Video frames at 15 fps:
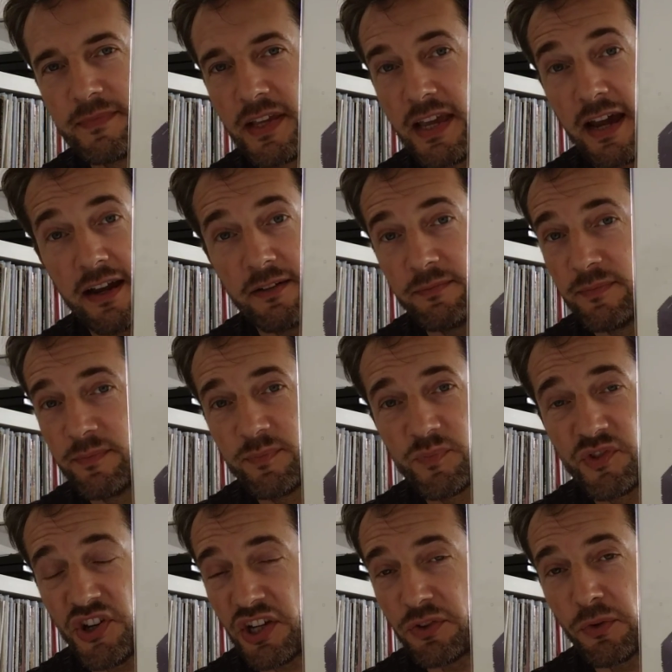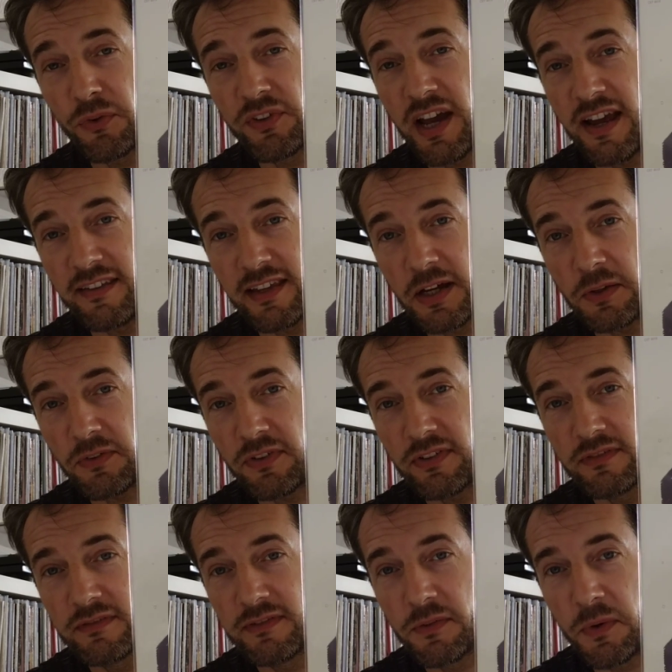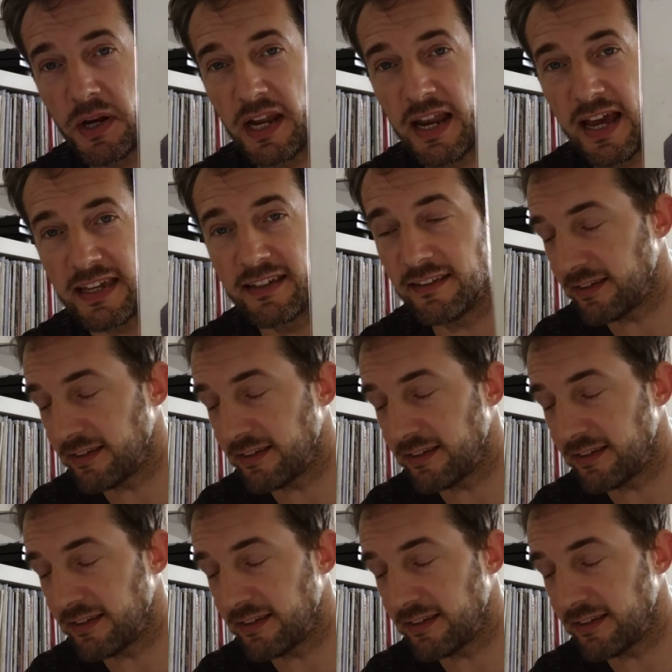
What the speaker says: Yeah, check those guys out. Really like